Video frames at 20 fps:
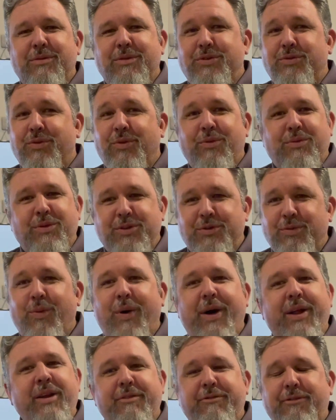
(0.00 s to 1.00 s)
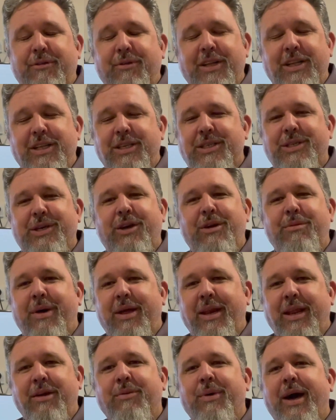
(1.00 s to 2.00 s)
wonderful in so
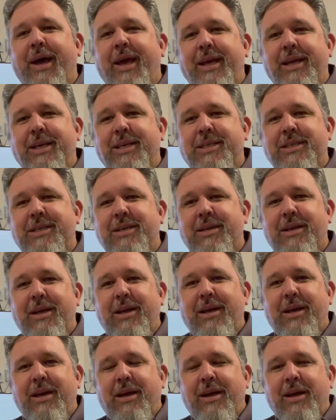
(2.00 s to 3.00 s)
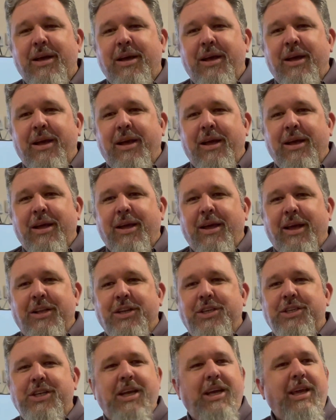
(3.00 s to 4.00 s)
many ways.
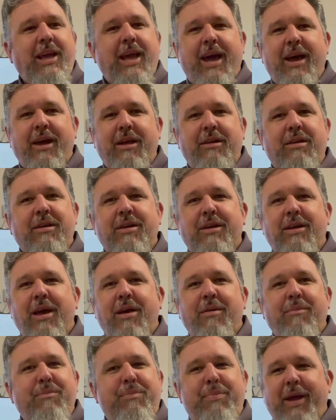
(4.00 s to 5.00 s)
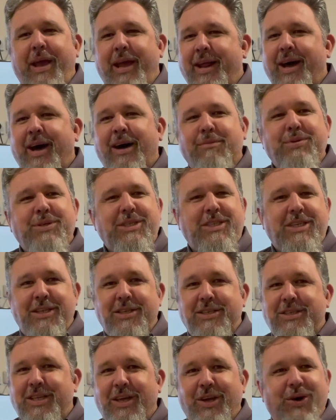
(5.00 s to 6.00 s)
And she had been up
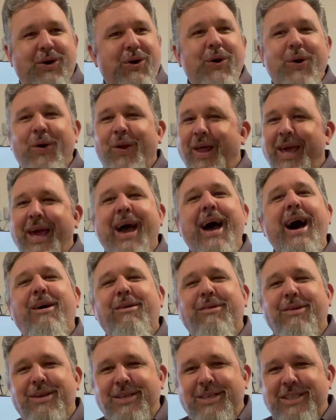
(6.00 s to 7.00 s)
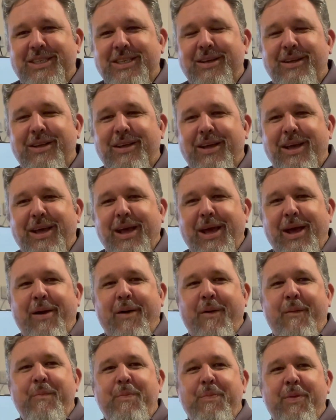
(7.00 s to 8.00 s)
since the early hours,
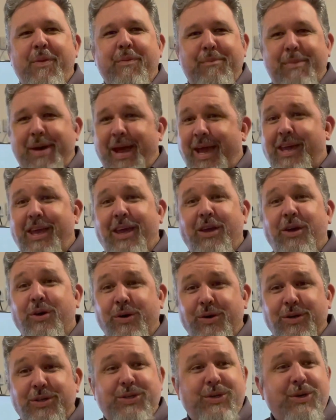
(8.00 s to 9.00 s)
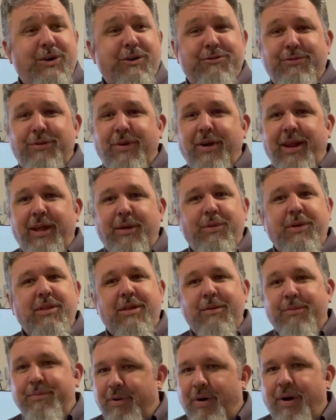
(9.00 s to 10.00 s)
making herself ready with
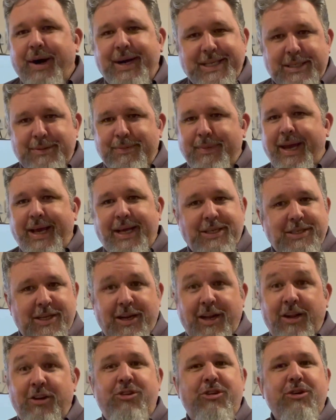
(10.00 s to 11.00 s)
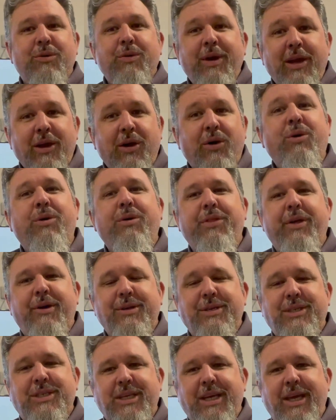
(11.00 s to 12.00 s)
the bridesmaids and doing all
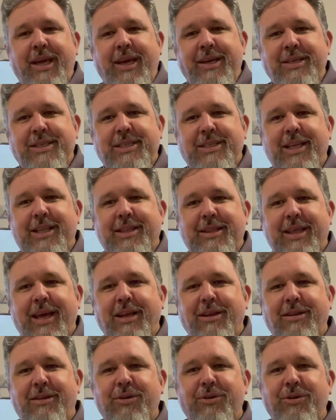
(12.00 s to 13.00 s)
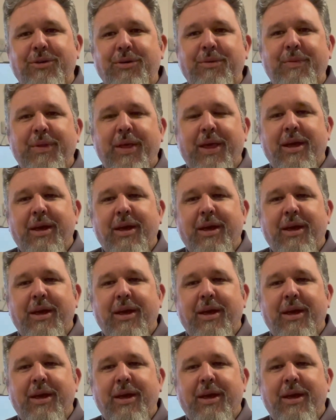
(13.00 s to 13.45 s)
those things that they do.